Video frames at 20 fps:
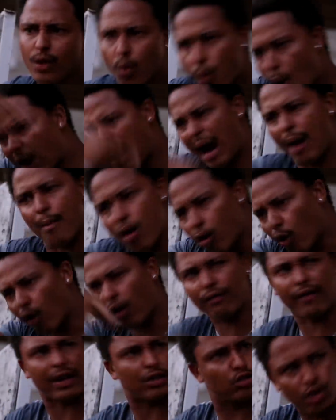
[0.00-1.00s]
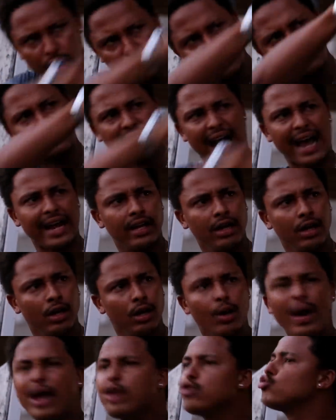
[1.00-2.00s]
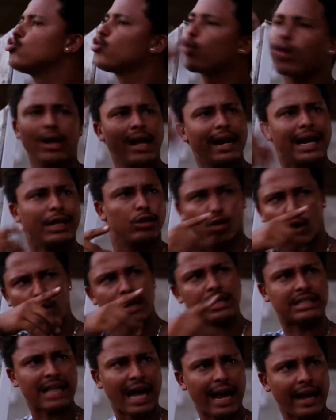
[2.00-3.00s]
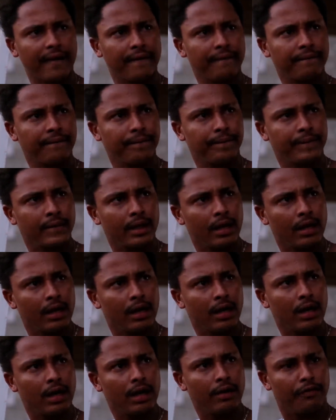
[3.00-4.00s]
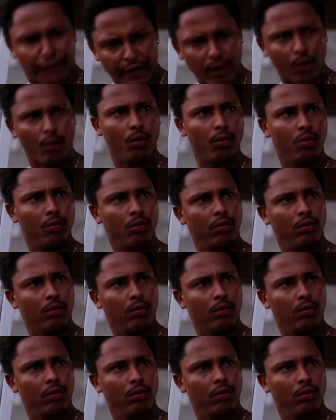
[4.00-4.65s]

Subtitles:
you the work among all of us. You know they shy. The way you grow like that, you know they shy. Film.